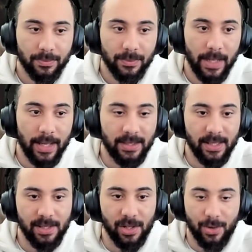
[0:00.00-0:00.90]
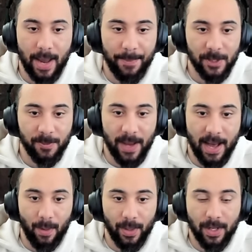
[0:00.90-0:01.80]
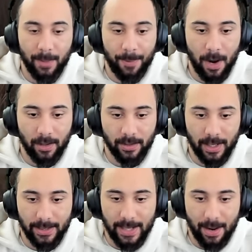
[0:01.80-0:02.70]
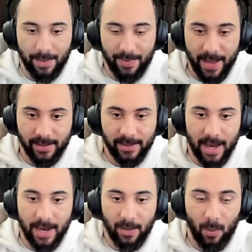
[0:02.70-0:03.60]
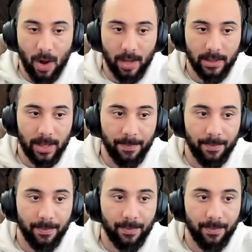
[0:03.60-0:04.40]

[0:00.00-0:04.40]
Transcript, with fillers: Yeah, see, this is a crappy spot. We could have parked like down on that side and walked up